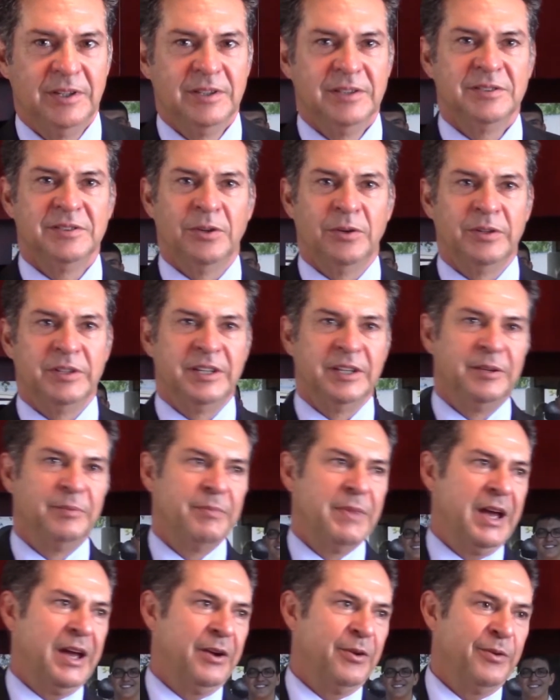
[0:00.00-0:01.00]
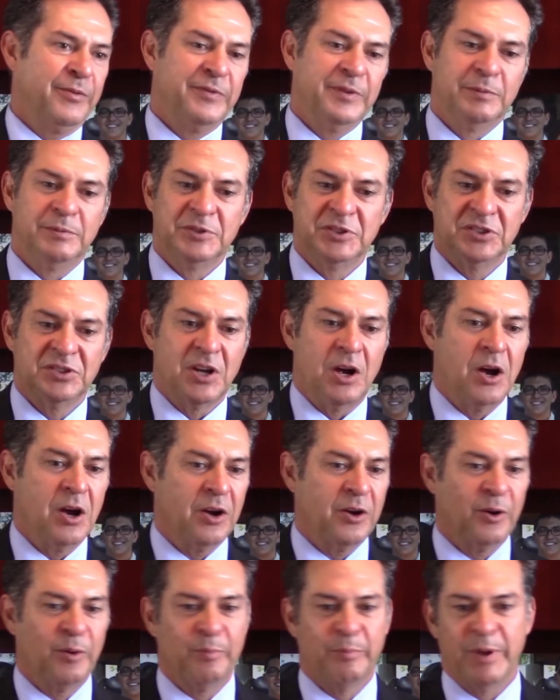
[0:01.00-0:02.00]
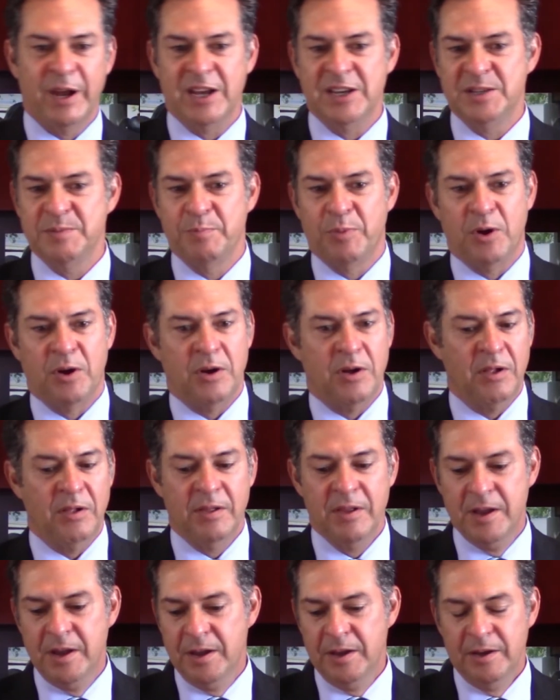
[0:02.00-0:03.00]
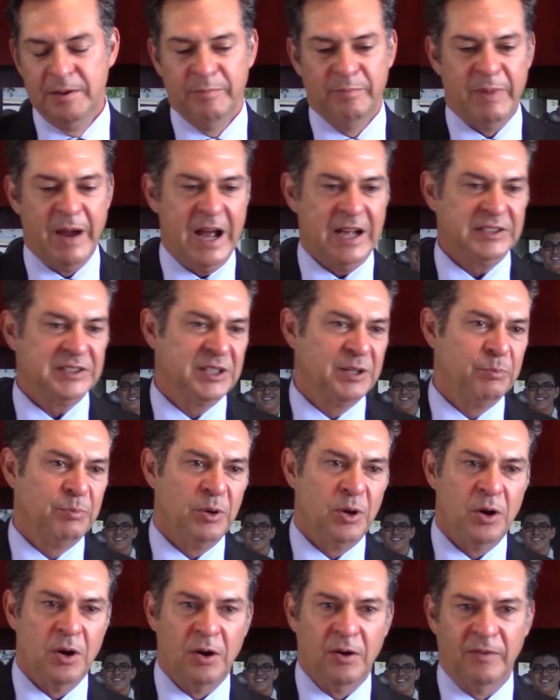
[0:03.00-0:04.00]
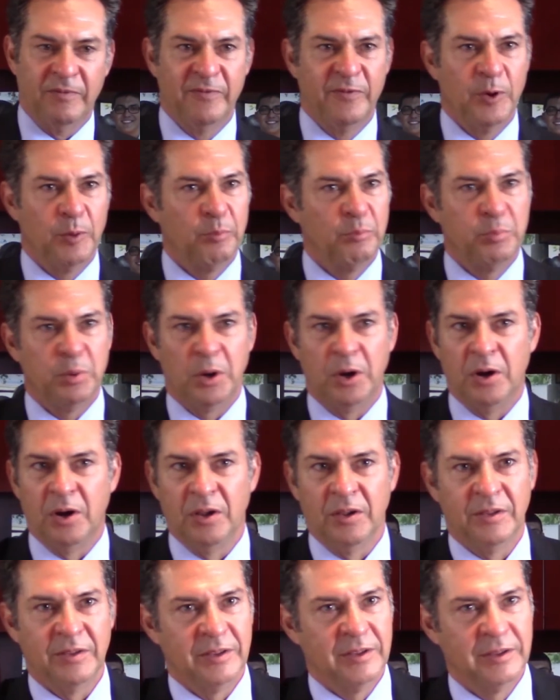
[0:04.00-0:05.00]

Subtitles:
So it didn't matter if it was soccer, baseball, basketball, football,